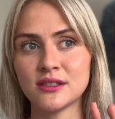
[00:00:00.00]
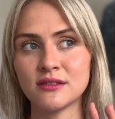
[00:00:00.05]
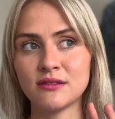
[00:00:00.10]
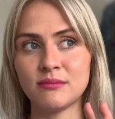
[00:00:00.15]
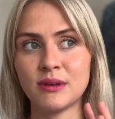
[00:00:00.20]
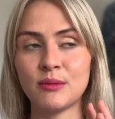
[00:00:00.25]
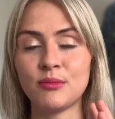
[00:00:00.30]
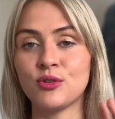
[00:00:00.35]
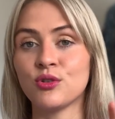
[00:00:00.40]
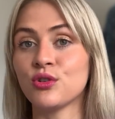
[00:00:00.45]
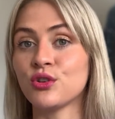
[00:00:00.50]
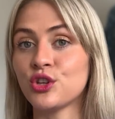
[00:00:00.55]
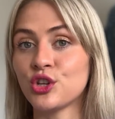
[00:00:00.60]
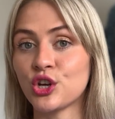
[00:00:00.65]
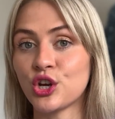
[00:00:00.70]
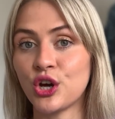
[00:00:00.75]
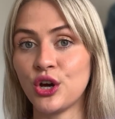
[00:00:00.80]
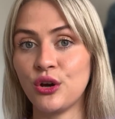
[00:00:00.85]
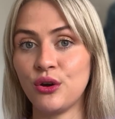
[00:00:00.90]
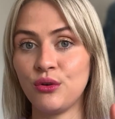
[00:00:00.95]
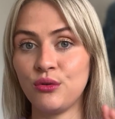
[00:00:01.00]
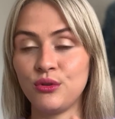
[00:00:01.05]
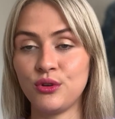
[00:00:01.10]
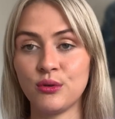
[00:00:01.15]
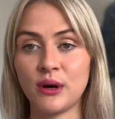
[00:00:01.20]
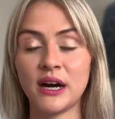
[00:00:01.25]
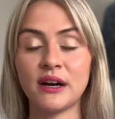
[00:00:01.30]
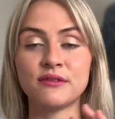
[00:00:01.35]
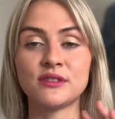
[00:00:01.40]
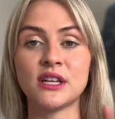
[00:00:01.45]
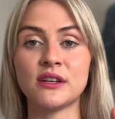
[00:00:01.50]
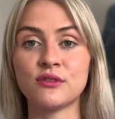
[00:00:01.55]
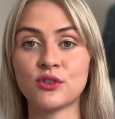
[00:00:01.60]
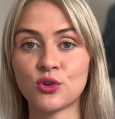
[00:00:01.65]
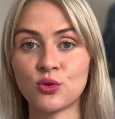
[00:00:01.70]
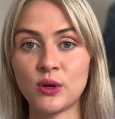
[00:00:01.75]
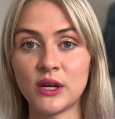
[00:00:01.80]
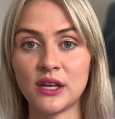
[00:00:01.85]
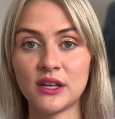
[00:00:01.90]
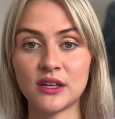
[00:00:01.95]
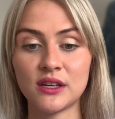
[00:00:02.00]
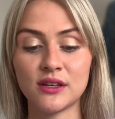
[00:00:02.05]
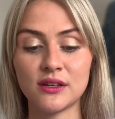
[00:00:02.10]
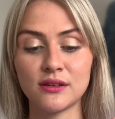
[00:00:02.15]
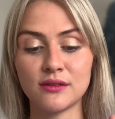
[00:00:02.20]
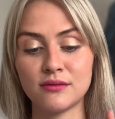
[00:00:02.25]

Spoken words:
maybe you're on the go, you have to have a quick,